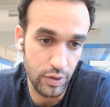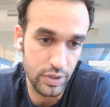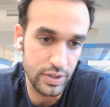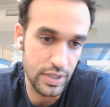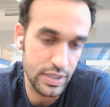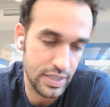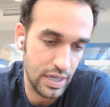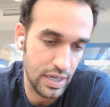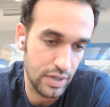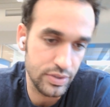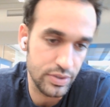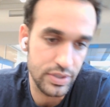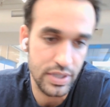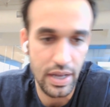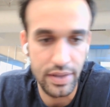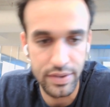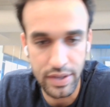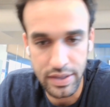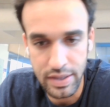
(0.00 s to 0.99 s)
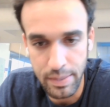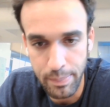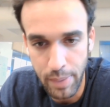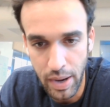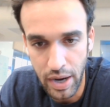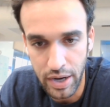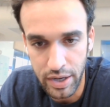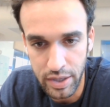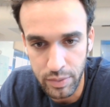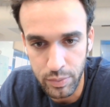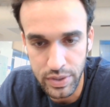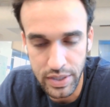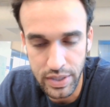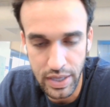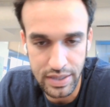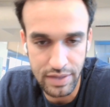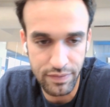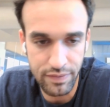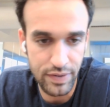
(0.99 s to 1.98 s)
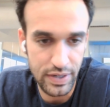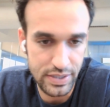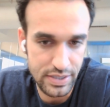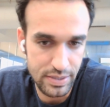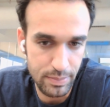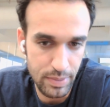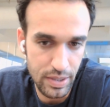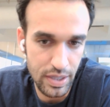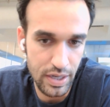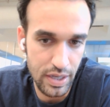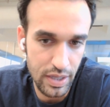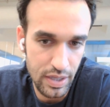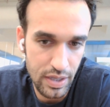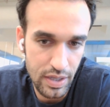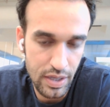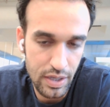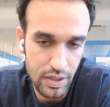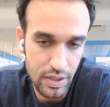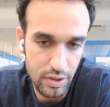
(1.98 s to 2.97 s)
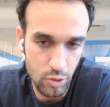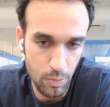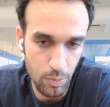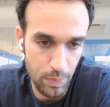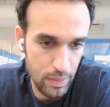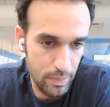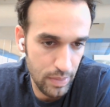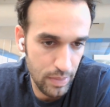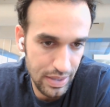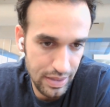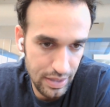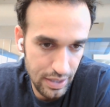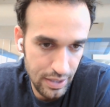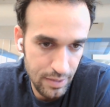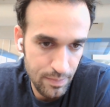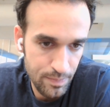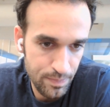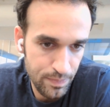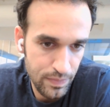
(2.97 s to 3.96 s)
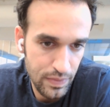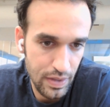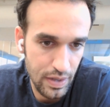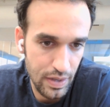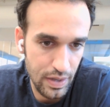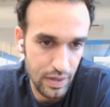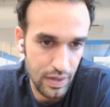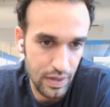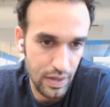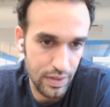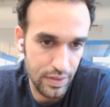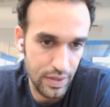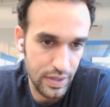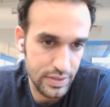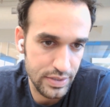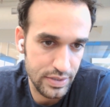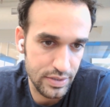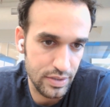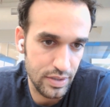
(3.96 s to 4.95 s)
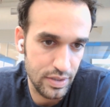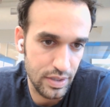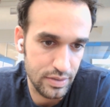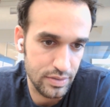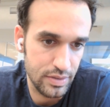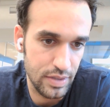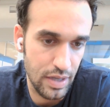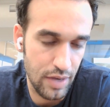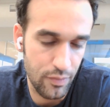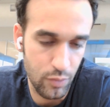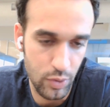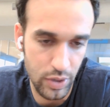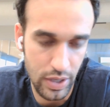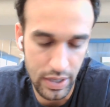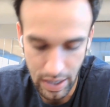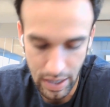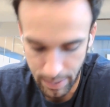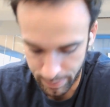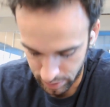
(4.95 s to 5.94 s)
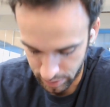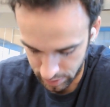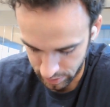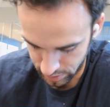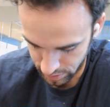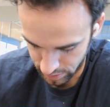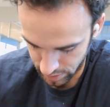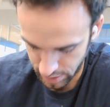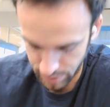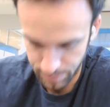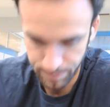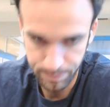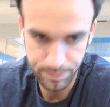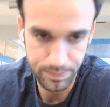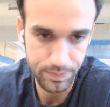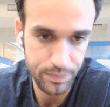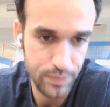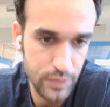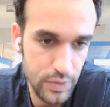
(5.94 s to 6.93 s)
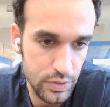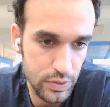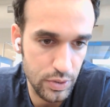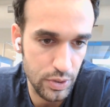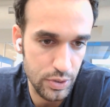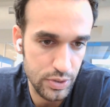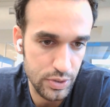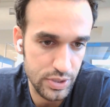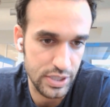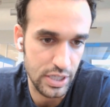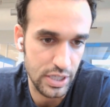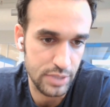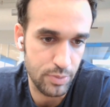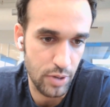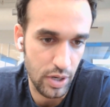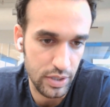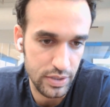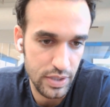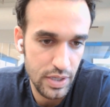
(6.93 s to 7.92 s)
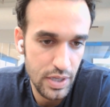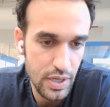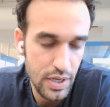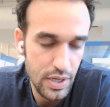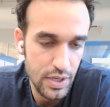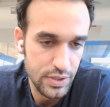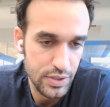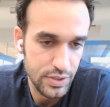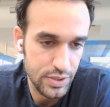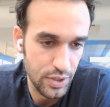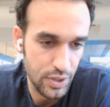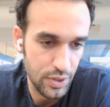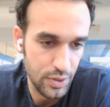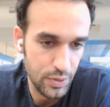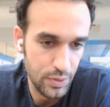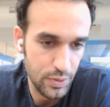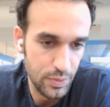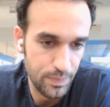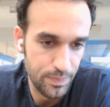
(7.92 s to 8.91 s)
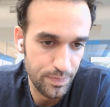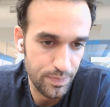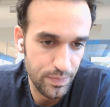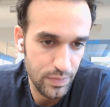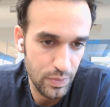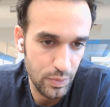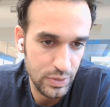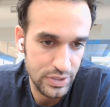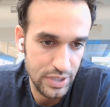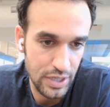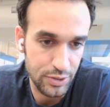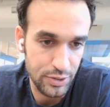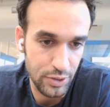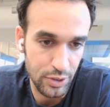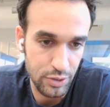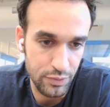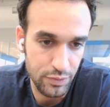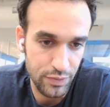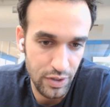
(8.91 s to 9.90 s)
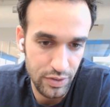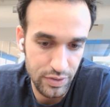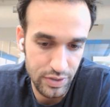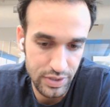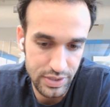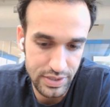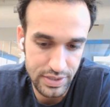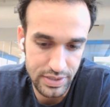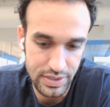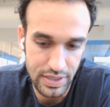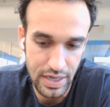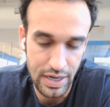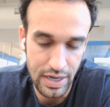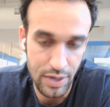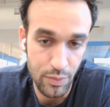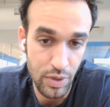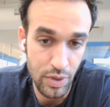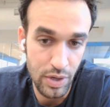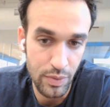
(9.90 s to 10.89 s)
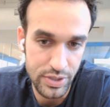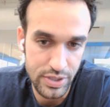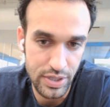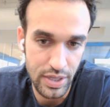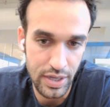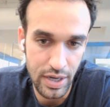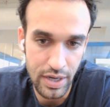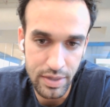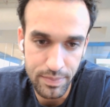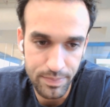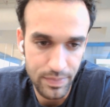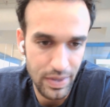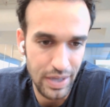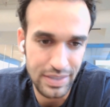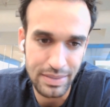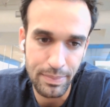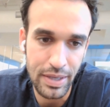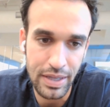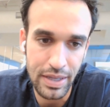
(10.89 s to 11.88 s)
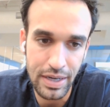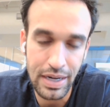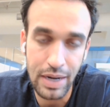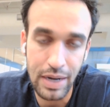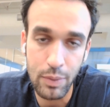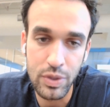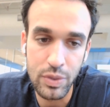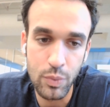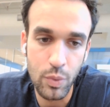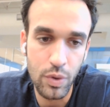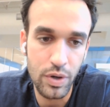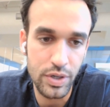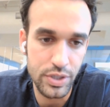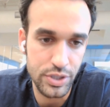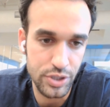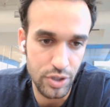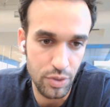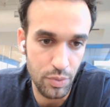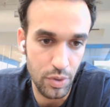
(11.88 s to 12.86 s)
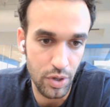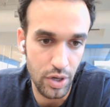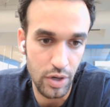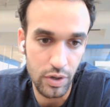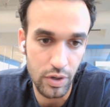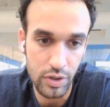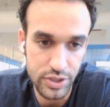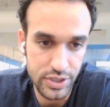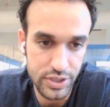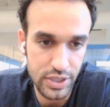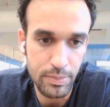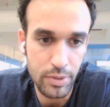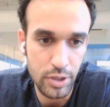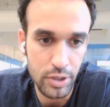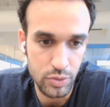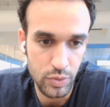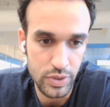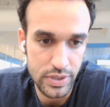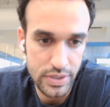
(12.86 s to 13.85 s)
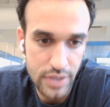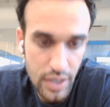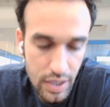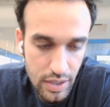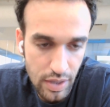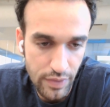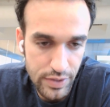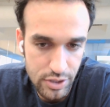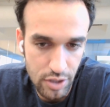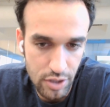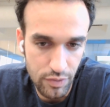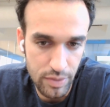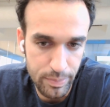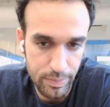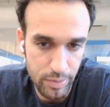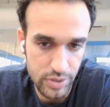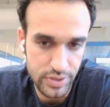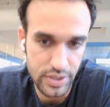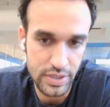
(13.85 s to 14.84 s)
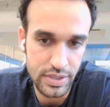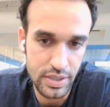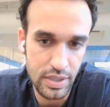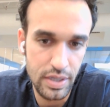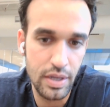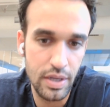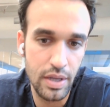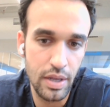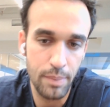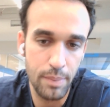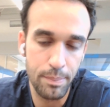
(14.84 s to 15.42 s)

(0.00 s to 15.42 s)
avoid discounts. And then the buyer would get the flexibility to pay monthly and thus, have working capital to use the SaaS product. So we started talking to founders and it really resonated. At the beginning, we weren't sure we were going to launch it because we were still in the discovery process,